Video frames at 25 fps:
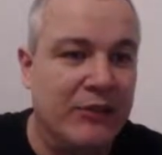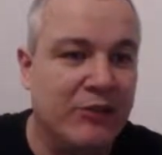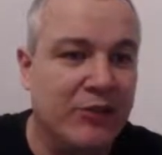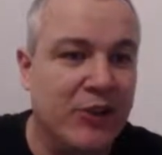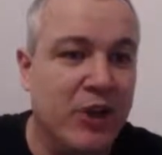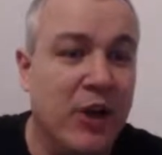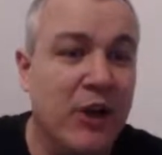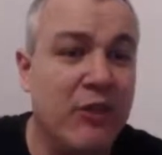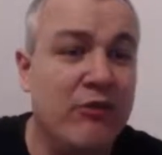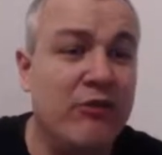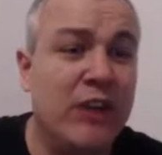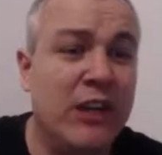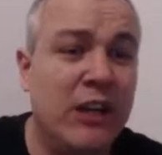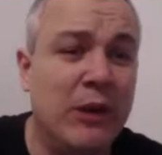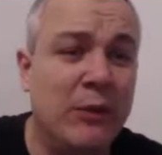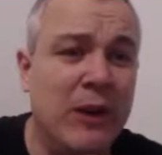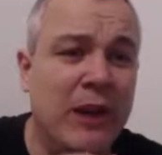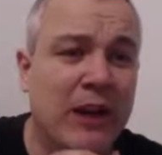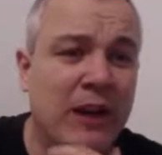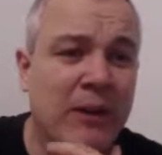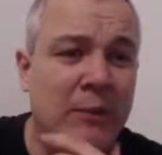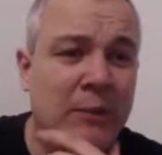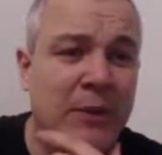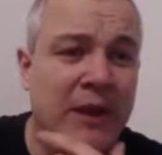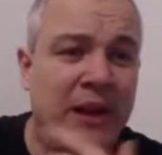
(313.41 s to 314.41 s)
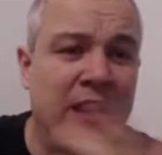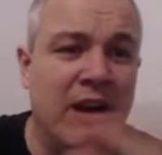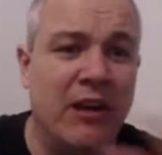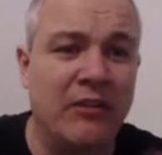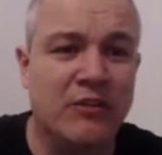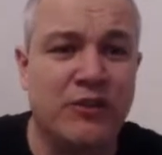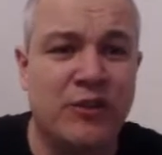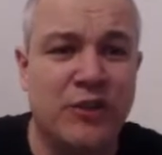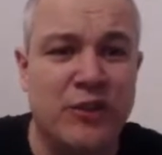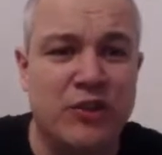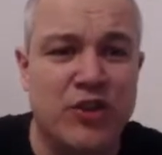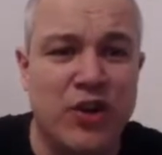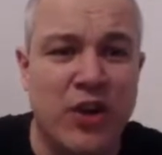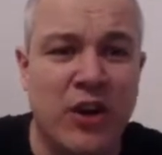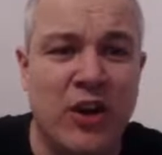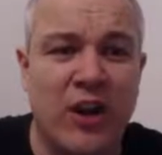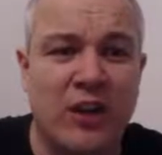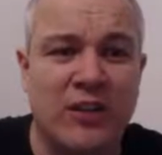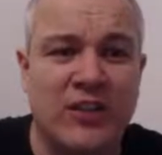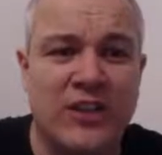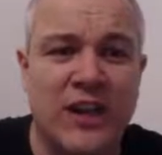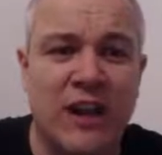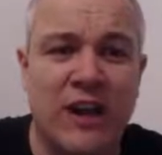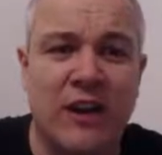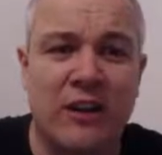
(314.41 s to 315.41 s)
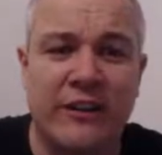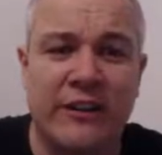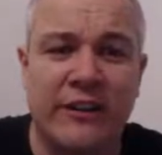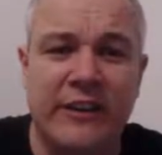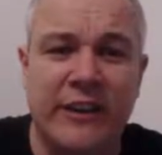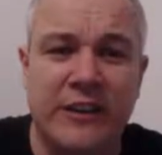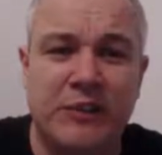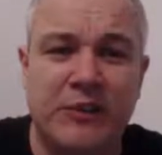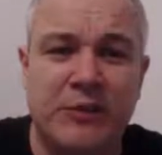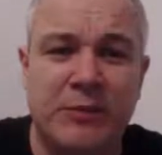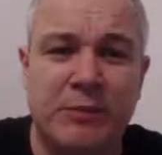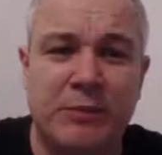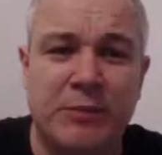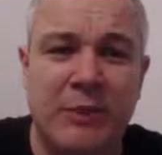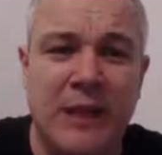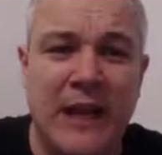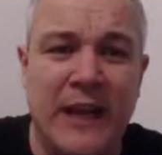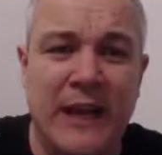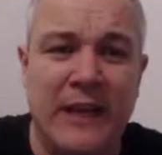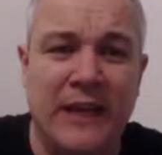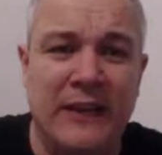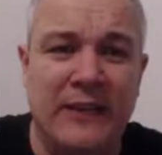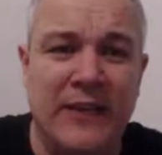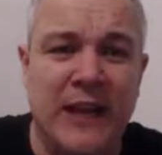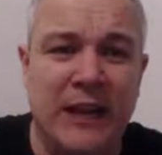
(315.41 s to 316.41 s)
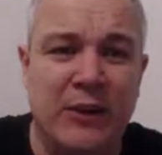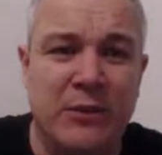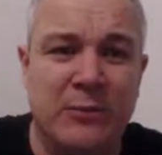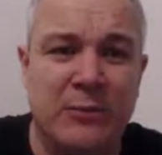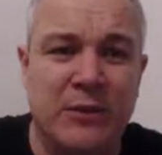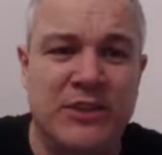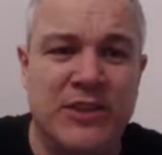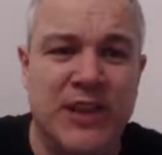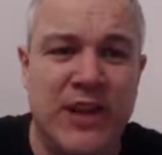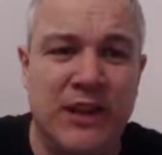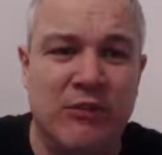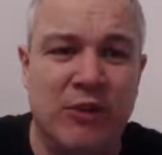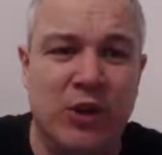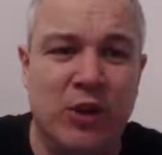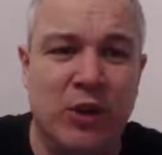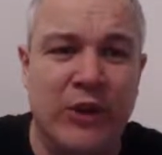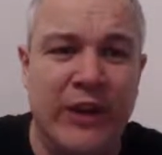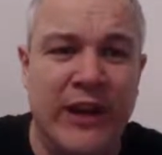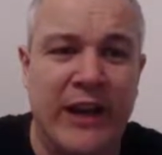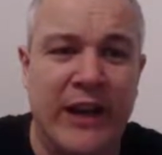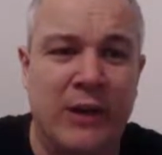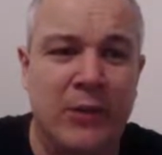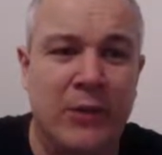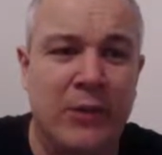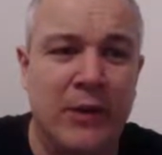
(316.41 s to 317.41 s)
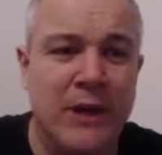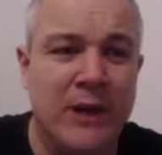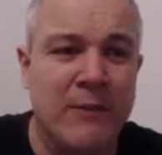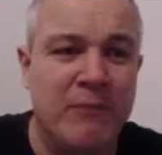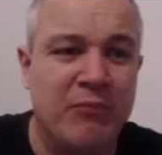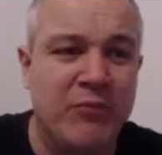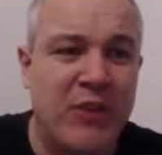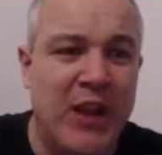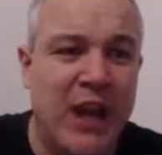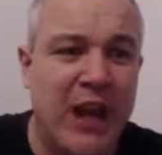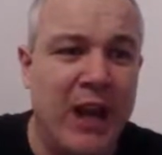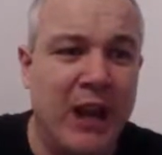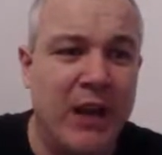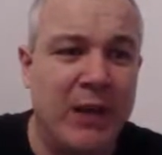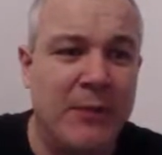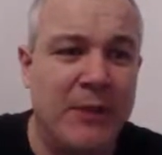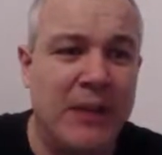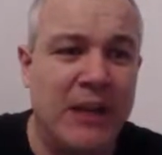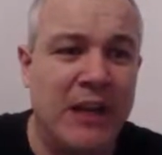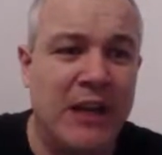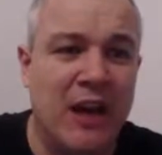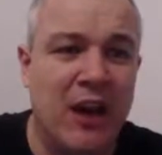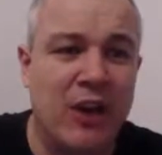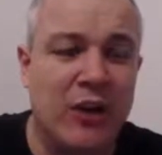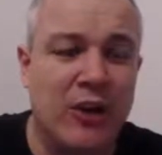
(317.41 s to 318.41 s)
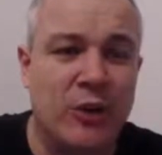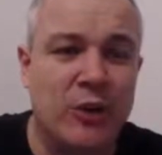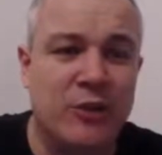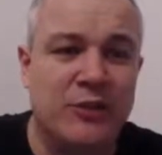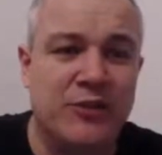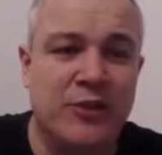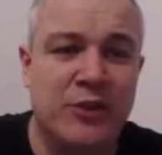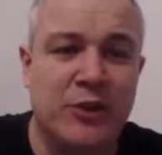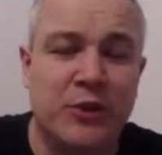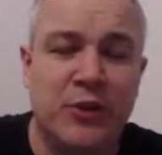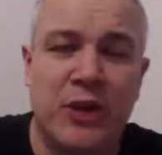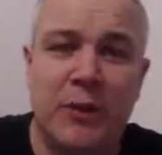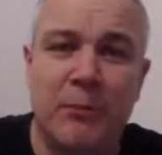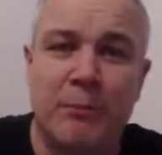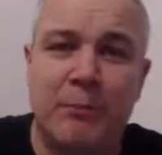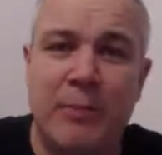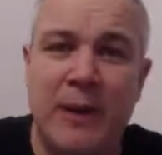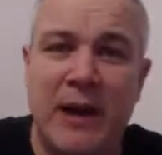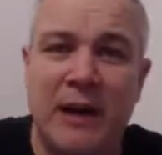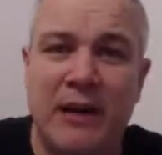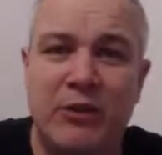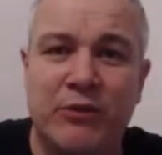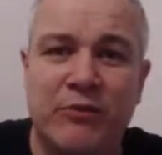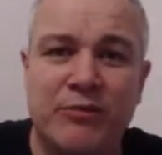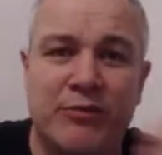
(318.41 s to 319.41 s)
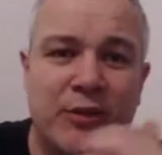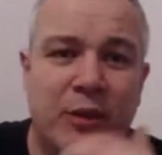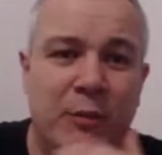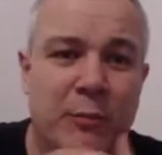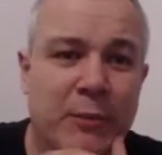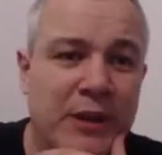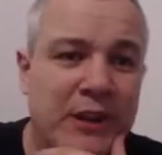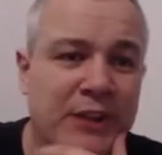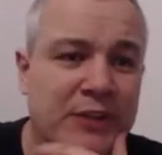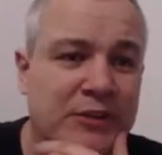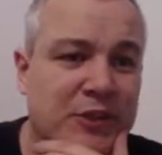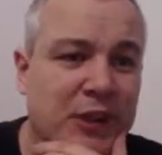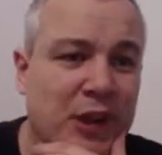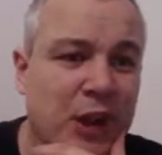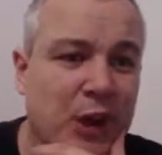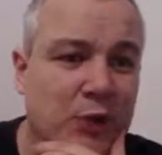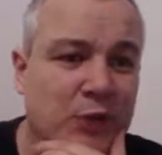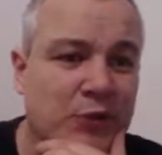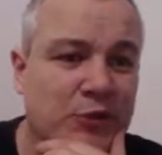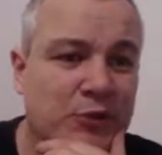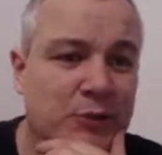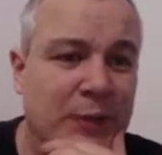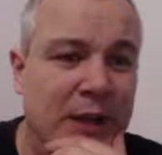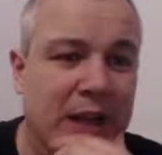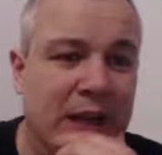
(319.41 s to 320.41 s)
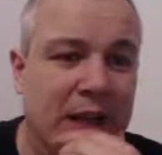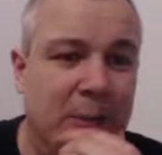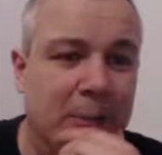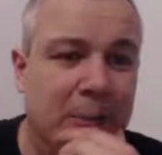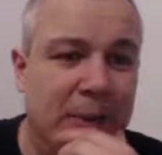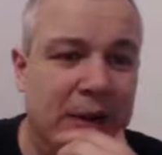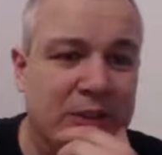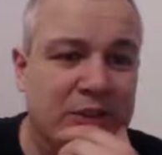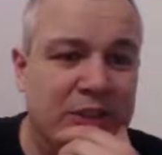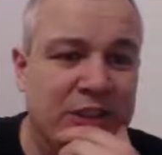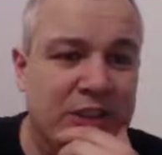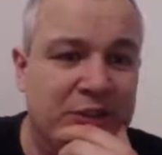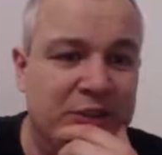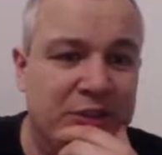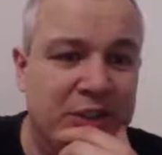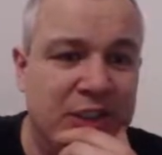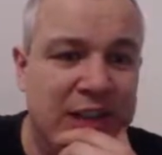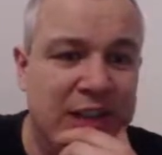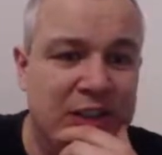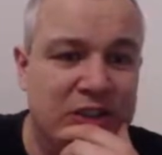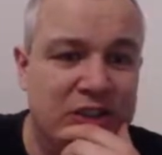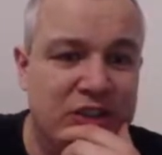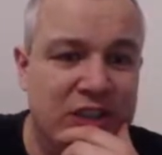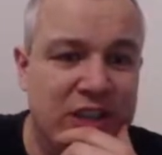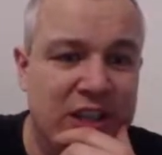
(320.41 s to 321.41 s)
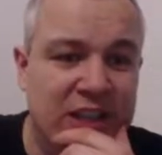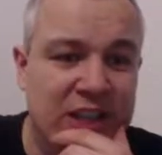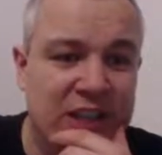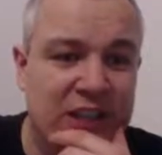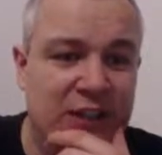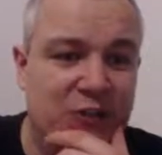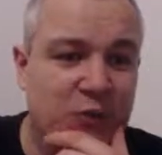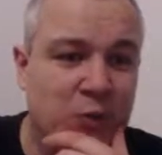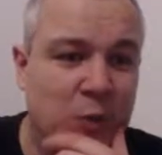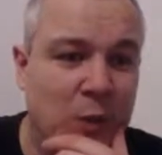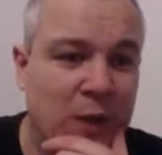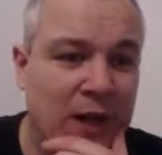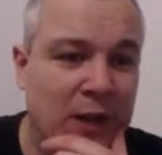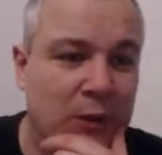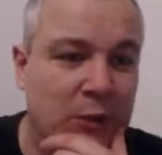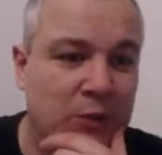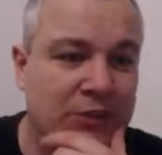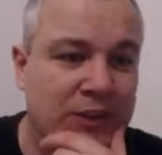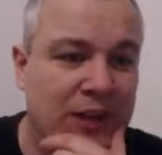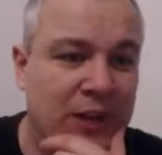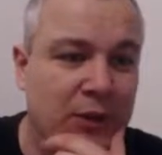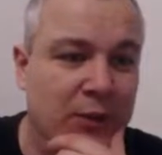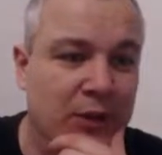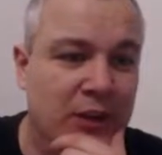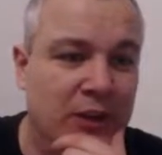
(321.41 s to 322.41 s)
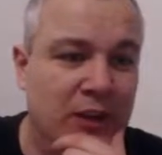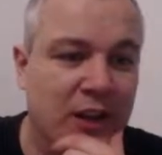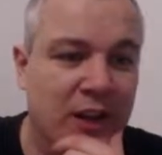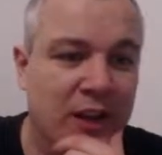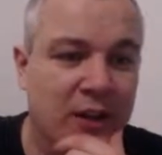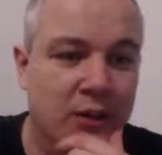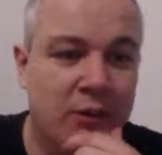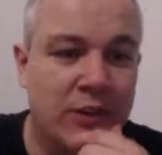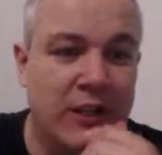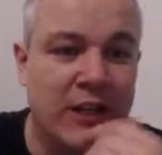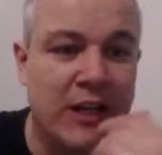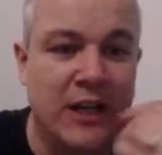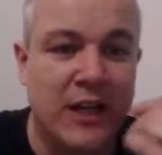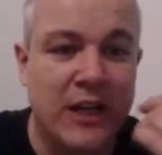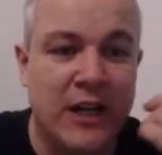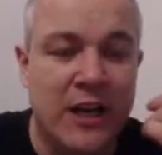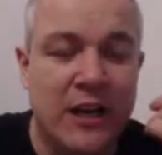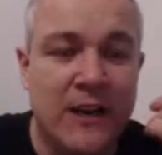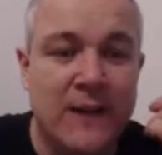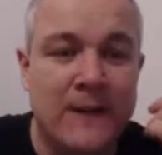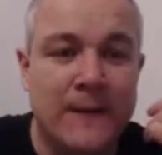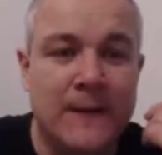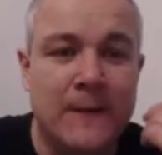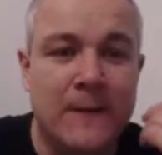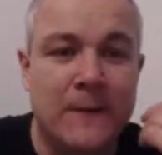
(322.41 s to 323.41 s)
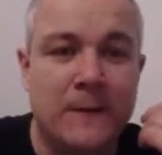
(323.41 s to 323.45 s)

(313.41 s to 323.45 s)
and it's going really well at the minute. So John Arteaga is playing in that number 10 role now. Emiliano Azuna back from his loan spell. Batista Cascini as well was out on loan.